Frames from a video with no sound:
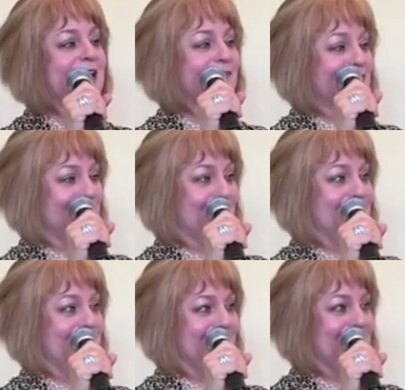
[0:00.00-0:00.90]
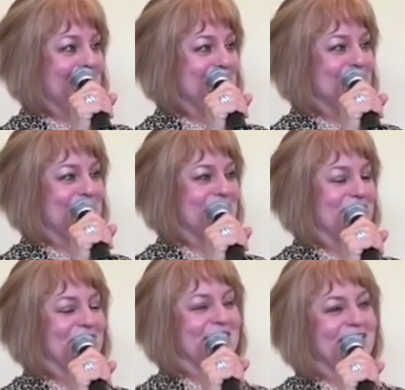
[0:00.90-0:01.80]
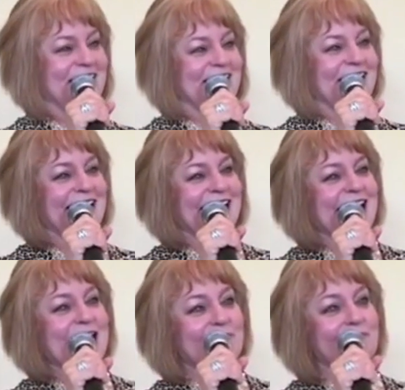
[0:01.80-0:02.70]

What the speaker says: I was doing American history.